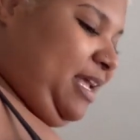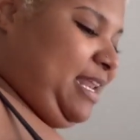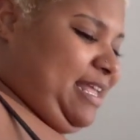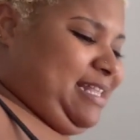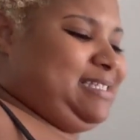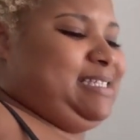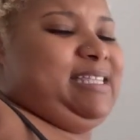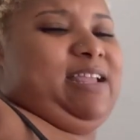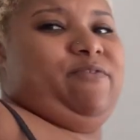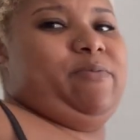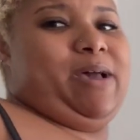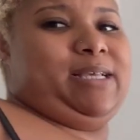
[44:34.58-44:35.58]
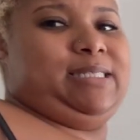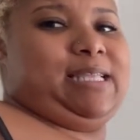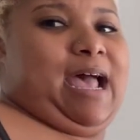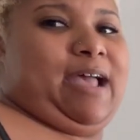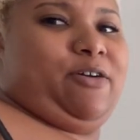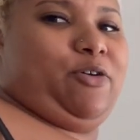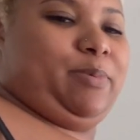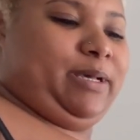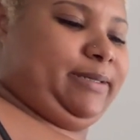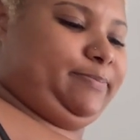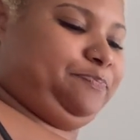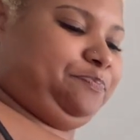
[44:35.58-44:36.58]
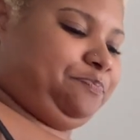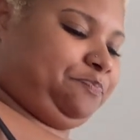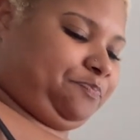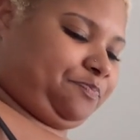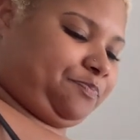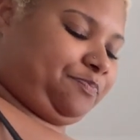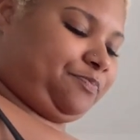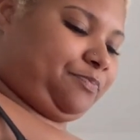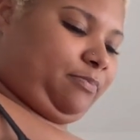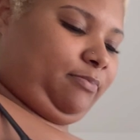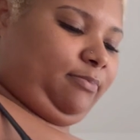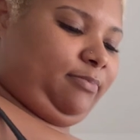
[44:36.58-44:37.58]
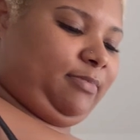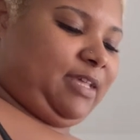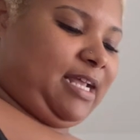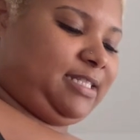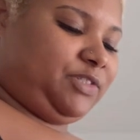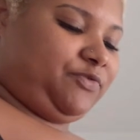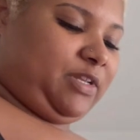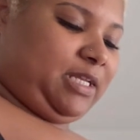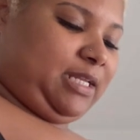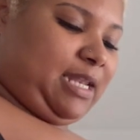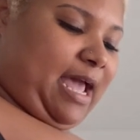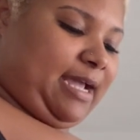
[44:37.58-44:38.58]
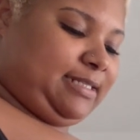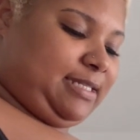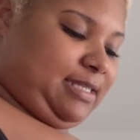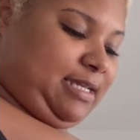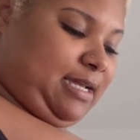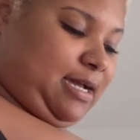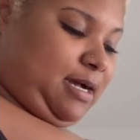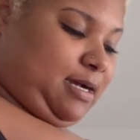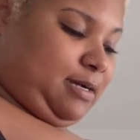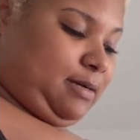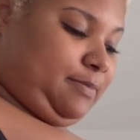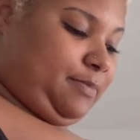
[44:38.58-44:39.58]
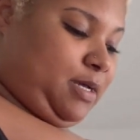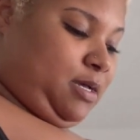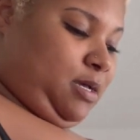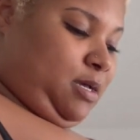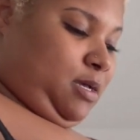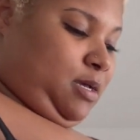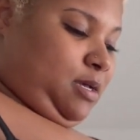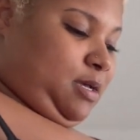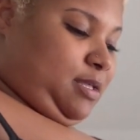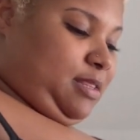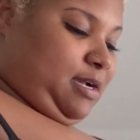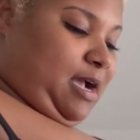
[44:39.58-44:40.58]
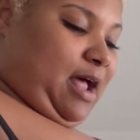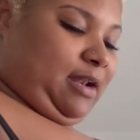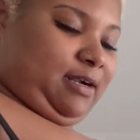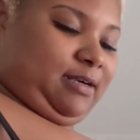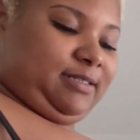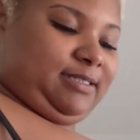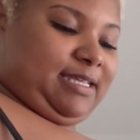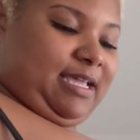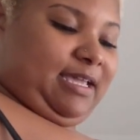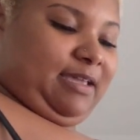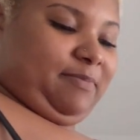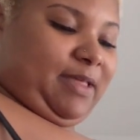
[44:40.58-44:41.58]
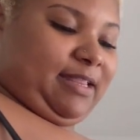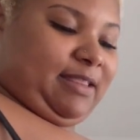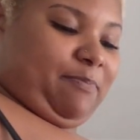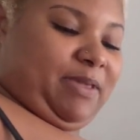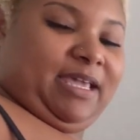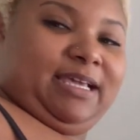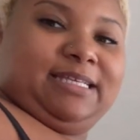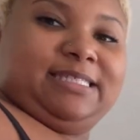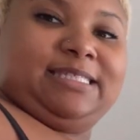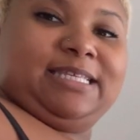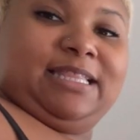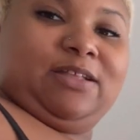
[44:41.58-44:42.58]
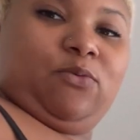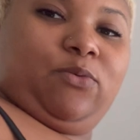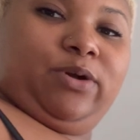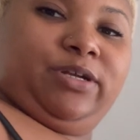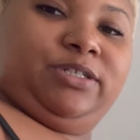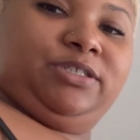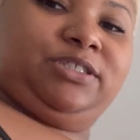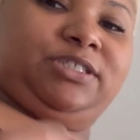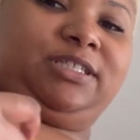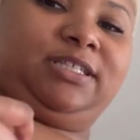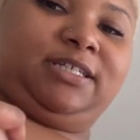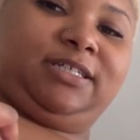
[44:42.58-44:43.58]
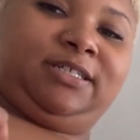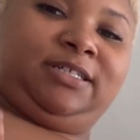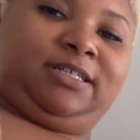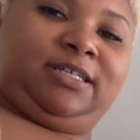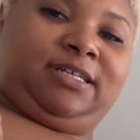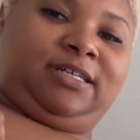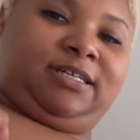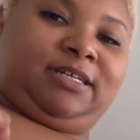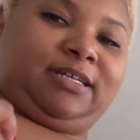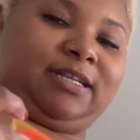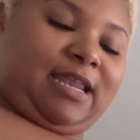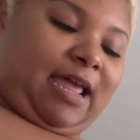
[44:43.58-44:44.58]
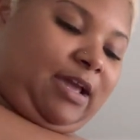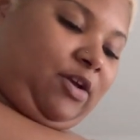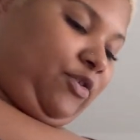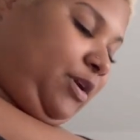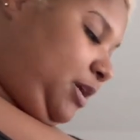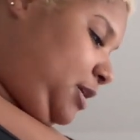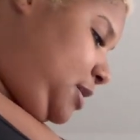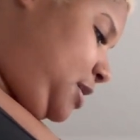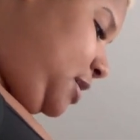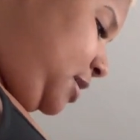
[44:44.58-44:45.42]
like this isn't even my style, but I just really liked the color scheme, like the pinks and the orange and the light green.